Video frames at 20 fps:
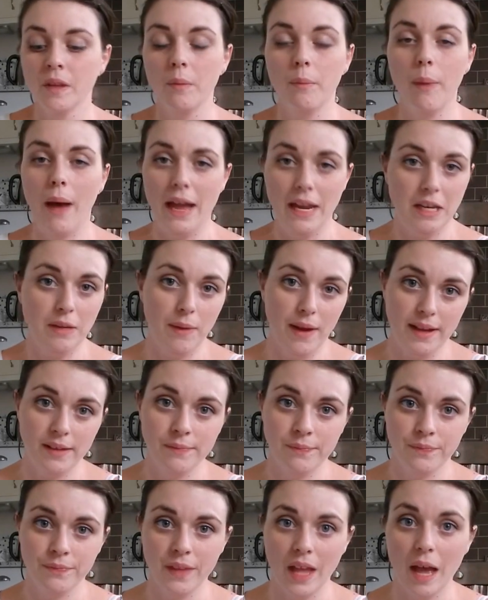But anyway,
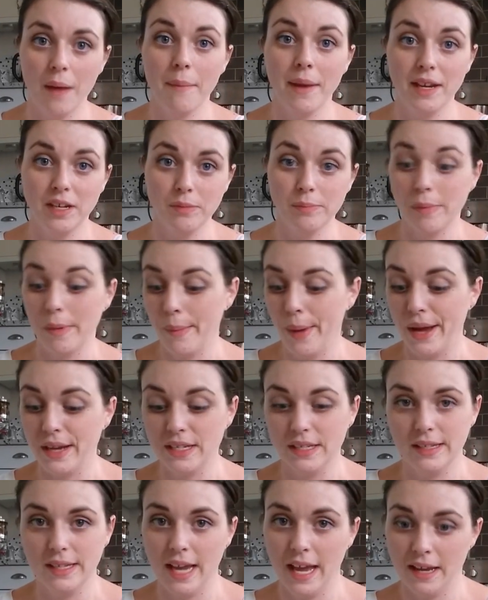I made up my mind
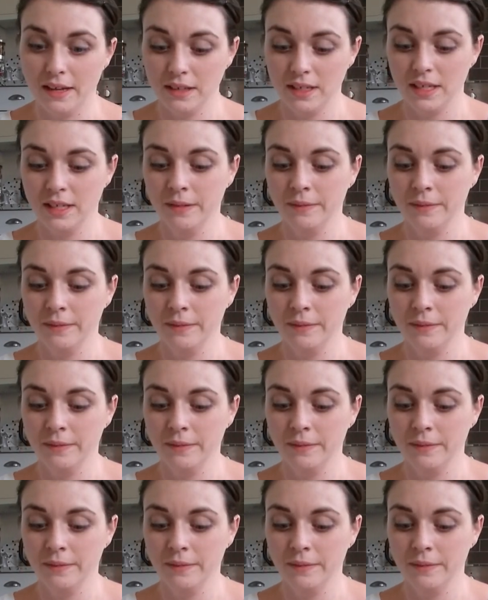in the end.